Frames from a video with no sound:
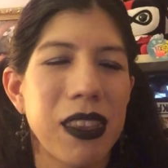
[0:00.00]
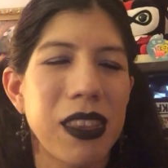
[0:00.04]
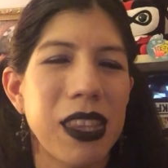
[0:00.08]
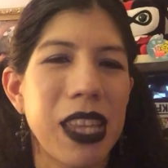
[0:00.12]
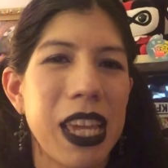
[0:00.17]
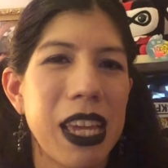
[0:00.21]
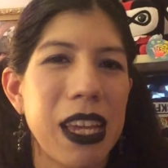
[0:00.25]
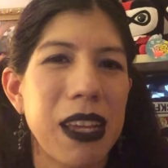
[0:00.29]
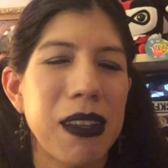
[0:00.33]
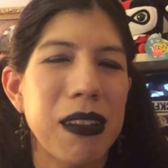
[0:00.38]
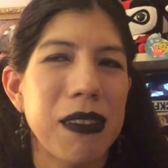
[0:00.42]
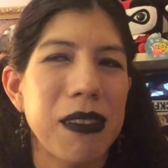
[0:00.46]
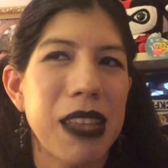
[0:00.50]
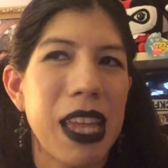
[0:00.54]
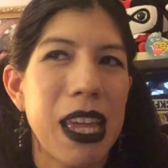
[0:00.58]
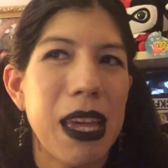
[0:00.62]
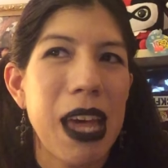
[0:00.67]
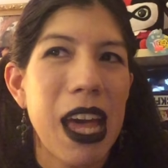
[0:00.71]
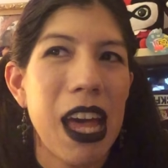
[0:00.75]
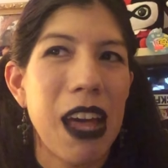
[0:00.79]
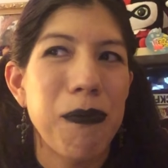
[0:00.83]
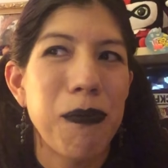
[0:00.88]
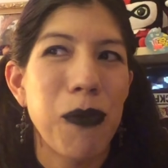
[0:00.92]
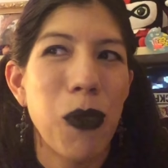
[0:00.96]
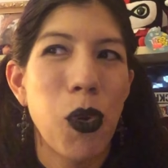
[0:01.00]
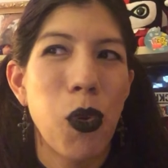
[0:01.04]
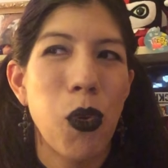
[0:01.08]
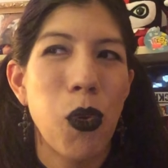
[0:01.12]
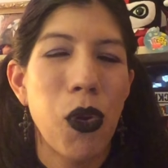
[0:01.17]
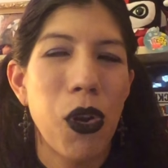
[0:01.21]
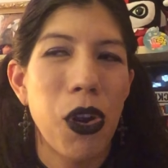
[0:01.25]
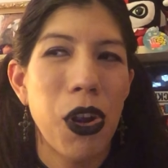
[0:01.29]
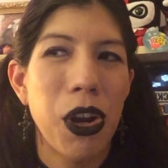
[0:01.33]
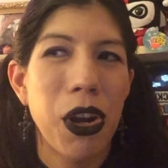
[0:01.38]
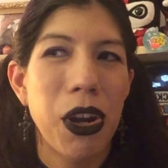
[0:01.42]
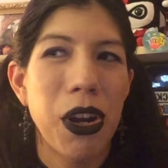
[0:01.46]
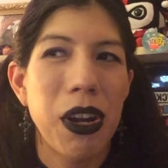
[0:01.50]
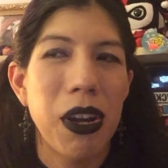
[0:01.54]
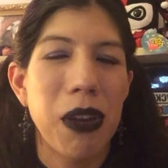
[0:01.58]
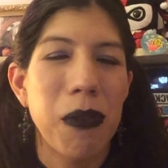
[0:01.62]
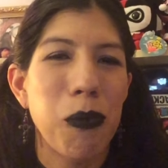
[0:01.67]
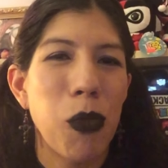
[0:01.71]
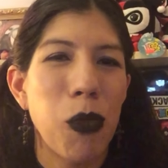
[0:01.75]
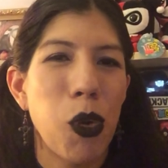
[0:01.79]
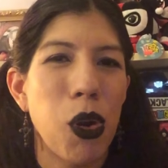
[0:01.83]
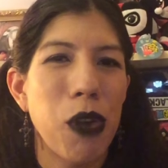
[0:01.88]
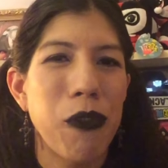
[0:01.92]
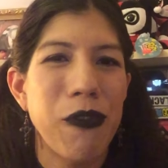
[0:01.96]
they have
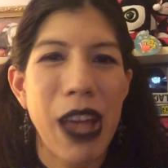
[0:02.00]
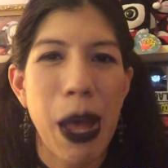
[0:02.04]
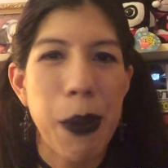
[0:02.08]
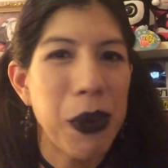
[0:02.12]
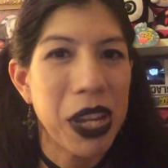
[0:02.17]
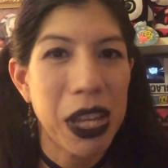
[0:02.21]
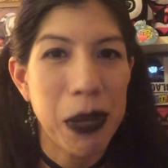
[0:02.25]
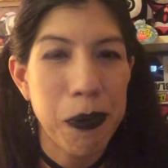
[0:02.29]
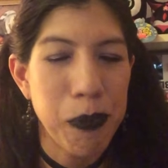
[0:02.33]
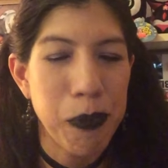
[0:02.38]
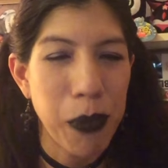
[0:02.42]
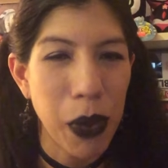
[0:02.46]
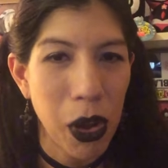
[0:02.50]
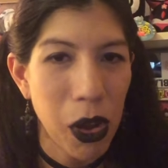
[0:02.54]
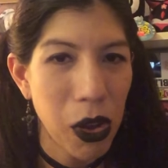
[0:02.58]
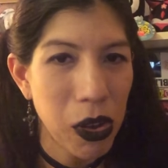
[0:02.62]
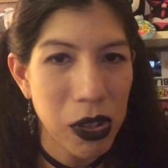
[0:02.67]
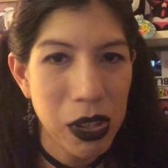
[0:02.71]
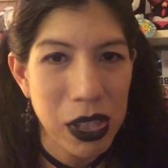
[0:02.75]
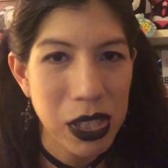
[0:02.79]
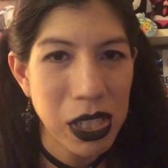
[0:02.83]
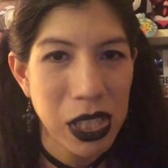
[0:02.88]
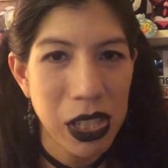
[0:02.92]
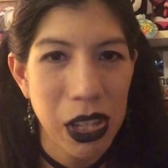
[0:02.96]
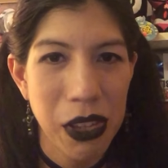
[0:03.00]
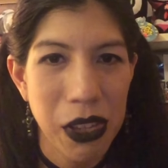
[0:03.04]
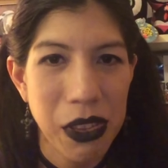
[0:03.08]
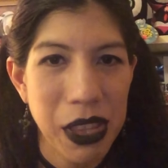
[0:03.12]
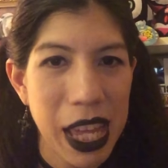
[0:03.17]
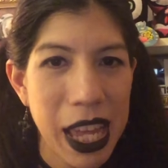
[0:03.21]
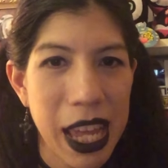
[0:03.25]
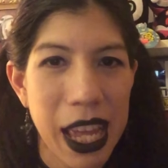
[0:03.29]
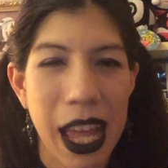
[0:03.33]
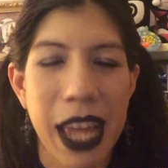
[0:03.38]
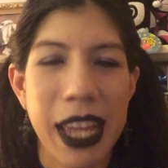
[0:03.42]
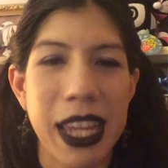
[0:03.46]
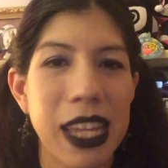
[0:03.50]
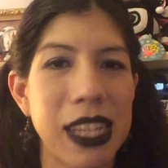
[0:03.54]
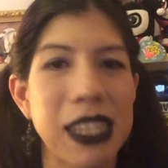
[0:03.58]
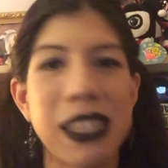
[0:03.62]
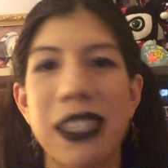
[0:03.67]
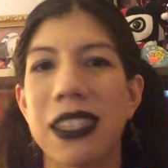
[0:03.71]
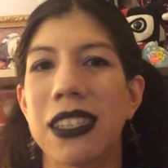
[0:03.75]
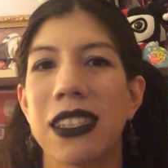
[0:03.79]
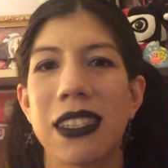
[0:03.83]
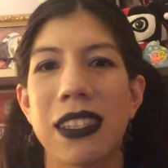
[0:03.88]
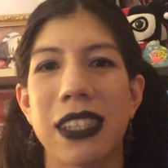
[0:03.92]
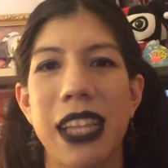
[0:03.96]
more fabric in bulk, so I
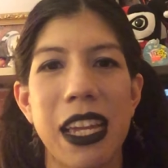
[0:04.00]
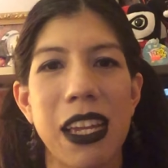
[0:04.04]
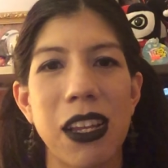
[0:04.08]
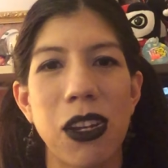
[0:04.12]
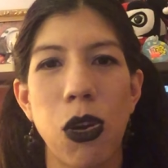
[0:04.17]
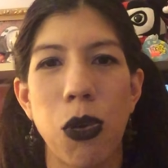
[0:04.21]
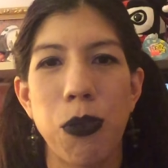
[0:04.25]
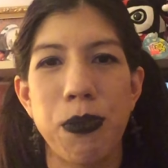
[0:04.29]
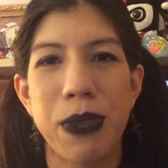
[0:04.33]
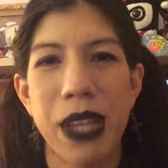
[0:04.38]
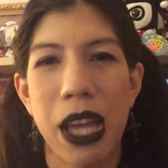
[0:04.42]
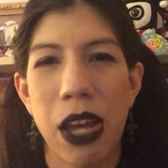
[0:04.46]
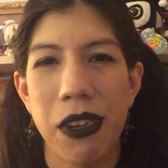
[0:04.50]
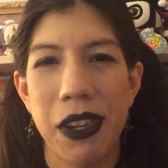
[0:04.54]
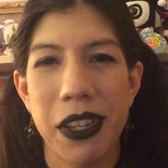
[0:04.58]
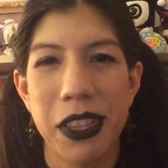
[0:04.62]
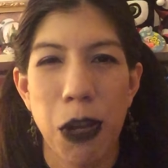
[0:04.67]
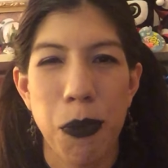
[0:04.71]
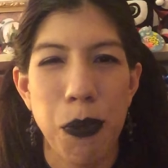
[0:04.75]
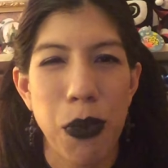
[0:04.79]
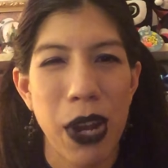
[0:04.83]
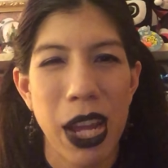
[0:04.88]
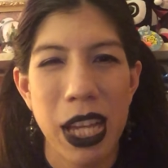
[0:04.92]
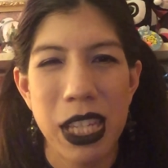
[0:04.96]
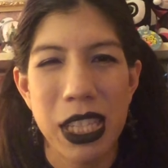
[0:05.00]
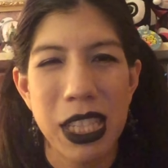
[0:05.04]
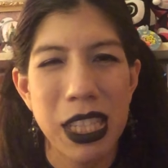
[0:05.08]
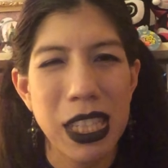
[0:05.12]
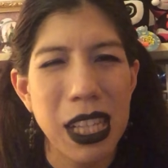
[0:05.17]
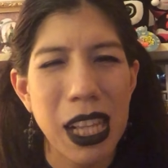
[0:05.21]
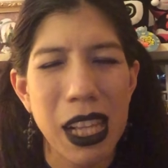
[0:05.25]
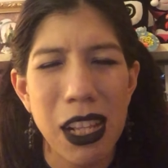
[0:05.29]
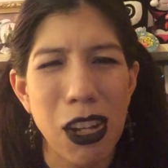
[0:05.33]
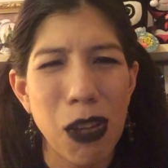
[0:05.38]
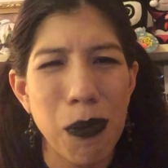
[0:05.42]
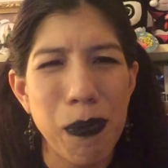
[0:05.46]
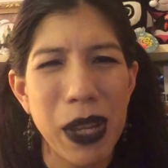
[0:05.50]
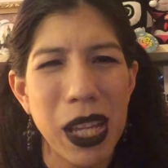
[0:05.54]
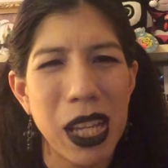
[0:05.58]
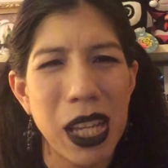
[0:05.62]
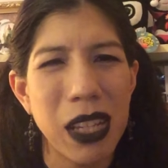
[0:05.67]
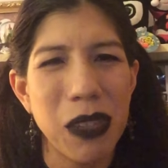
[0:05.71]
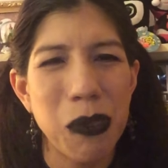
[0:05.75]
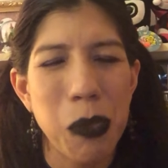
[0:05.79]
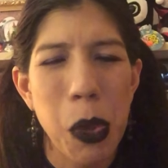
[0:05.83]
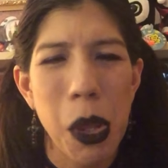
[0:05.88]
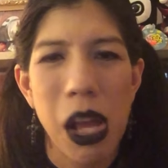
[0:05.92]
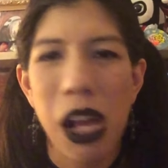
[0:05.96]
guess they can go down on their prices a little
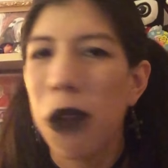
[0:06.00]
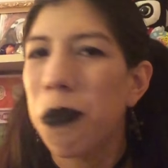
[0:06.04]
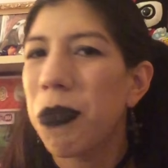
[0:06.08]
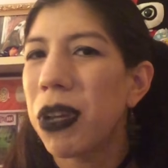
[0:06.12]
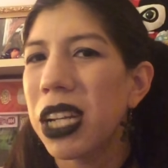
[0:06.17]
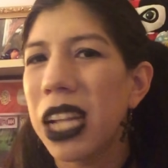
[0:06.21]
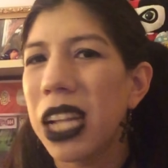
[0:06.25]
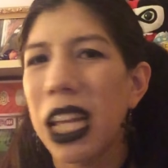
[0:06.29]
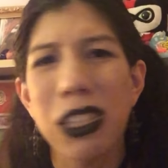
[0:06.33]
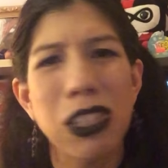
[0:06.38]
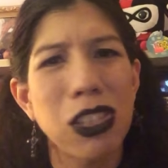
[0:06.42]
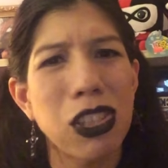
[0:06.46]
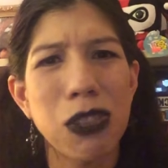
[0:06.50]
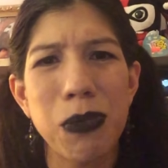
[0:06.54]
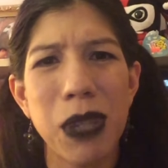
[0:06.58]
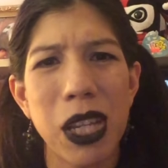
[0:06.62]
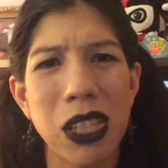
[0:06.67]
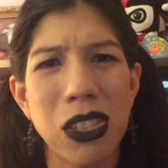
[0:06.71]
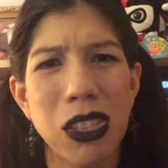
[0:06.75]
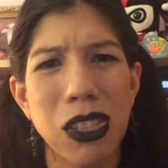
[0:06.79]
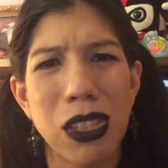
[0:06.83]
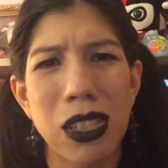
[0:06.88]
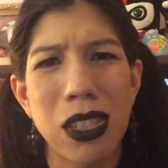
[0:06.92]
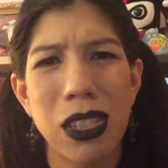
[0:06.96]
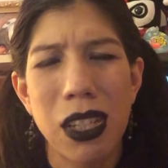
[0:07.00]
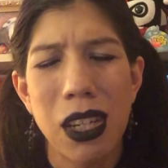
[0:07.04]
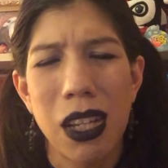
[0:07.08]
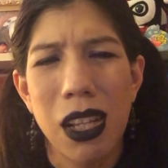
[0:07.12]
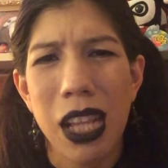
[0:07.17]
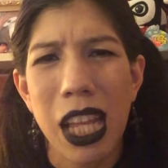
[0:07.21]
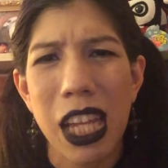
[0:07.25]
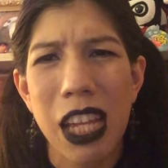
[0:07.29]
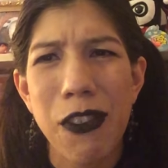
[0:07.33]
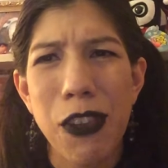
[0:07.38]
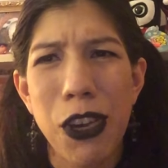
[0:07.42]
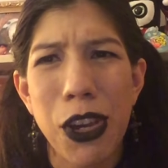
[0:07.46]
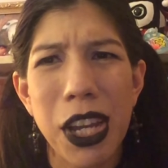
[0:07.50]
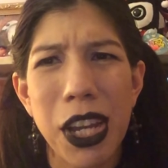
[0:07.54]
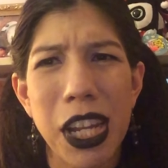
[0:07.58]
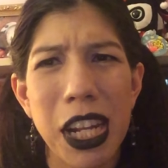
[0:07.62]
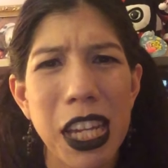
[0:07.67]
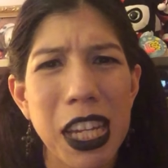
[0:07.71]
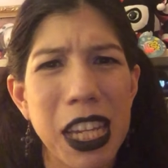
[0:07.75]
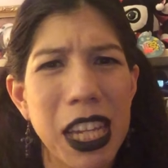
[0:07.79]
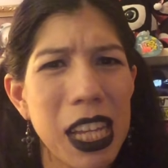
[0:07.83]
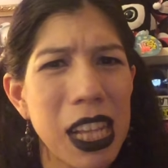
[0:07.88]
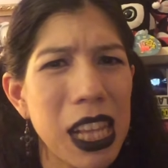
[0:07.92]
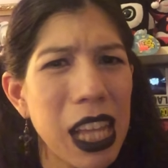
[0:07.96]
bit, but not too much. Like if you're
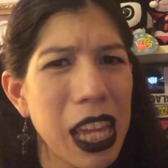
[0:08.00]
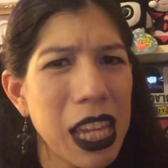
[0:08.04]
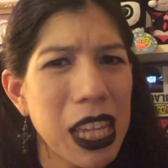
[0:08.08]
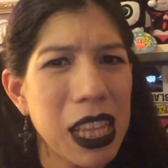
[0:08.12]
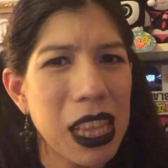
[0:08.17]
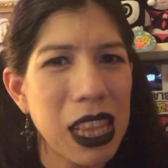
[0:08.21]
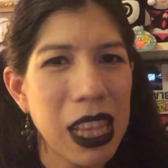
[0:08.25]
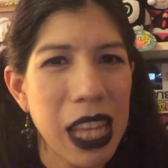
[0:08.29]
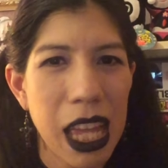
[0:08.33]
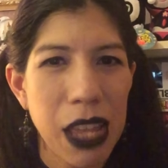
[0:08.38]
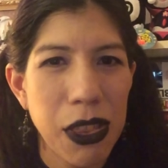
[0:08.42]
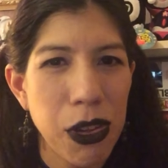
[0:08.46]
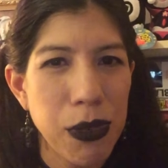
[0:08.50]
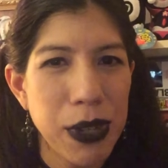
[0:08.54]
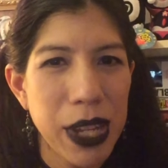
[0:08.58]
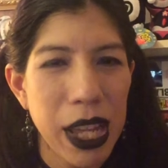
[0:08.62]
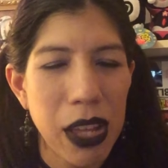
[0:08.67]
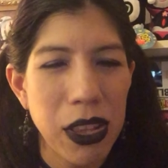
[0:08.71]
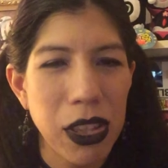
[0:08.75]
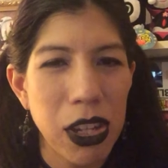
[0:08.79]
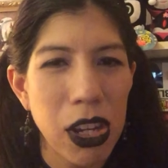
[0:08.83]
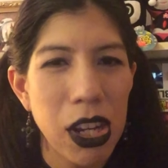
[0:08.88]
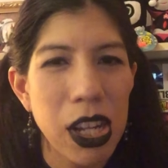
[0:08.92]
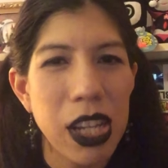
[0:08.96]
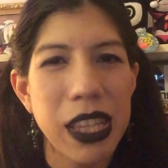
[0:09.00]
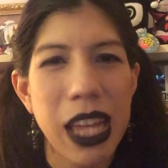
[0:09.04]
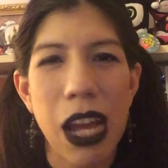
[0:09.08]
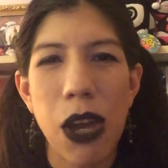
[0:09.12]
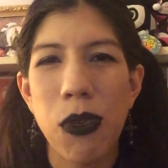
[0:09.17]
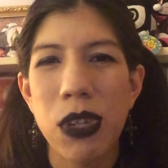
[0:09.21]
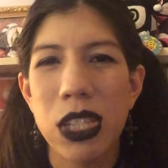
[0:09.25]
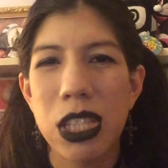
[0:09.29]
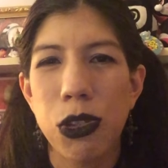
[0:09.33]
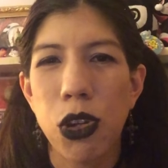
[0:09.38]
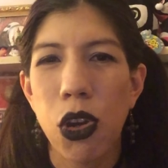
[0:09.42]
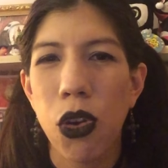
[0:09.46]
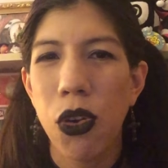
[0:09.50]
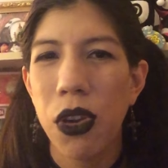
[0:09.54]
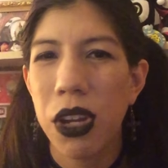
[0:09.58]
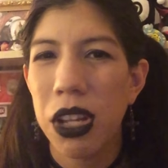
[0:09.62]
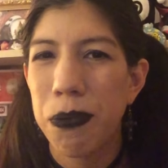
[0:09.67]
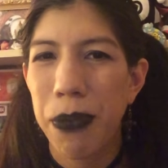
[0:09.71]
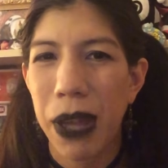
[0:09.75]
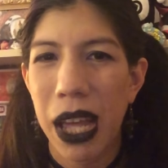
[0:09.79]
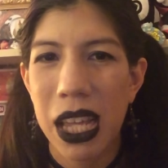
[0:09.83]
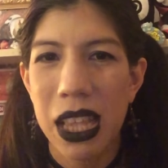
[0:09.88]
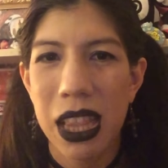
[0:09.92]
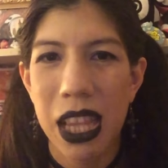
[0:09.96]
gonna get like leather down there, because I always go
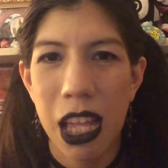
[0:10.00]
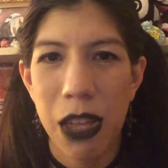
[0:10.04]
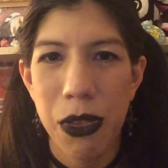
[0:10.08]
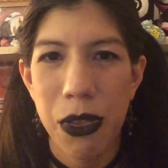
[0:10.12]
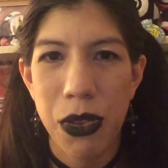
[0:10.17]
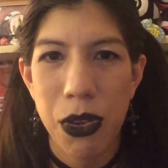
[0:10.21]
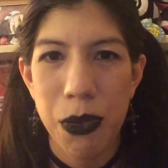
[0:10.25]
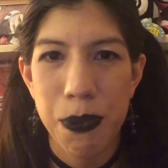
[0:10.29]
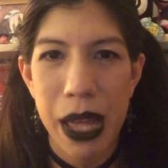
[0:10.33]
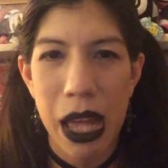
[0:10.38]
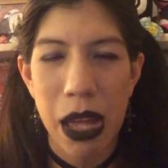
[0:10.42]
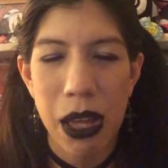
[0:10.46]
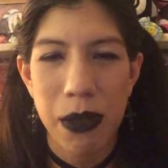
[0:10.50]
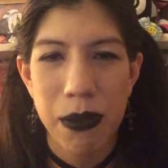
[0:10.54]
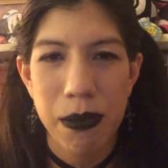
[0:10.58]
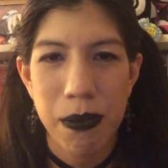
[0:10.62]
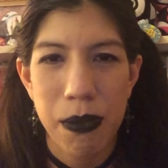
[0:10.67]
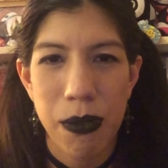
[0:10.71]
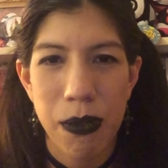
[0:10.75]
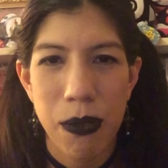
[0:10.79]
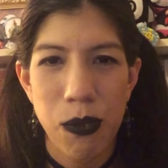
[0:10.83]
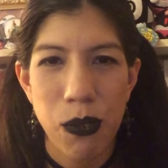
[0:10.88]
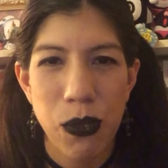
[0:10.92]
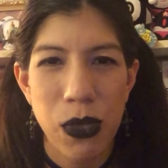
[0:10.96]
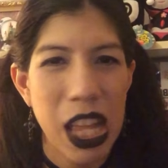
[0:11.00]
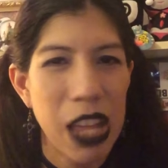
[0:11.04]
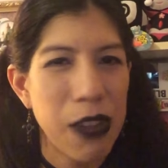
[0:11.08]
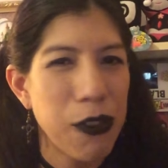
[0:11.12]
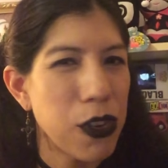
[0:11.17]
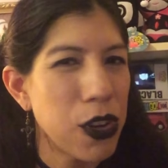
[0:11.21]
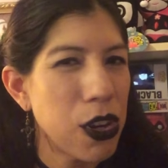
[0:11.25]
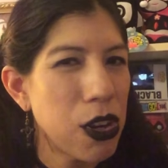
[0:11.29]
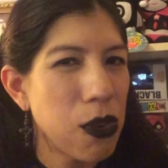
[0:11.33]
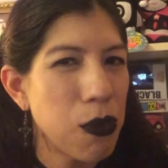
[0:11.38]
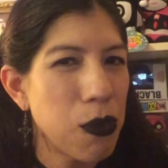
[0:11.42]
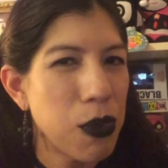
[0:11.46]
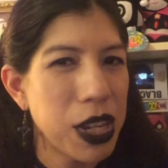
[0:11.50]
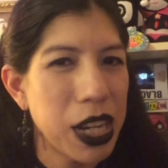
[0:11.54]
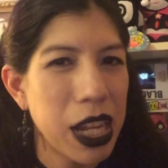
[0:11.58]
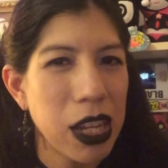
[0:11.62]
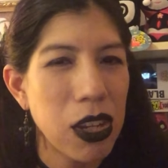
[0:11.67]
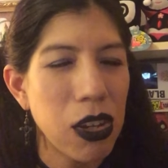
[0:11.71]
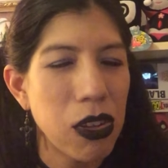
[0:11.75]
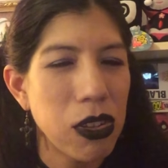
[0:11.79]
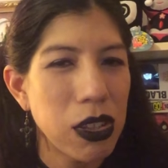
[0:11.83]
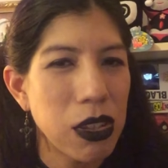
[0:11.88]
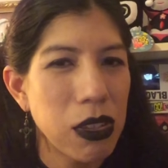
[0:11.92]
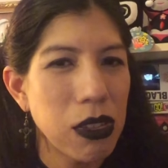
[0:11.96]
and buy leather when I
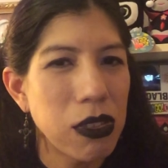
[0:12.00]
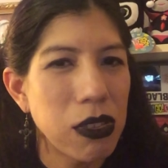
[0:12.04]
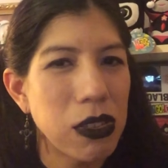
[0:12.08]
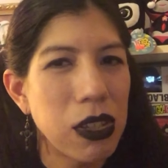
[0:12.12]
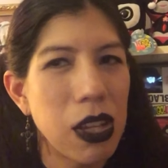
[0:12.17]
go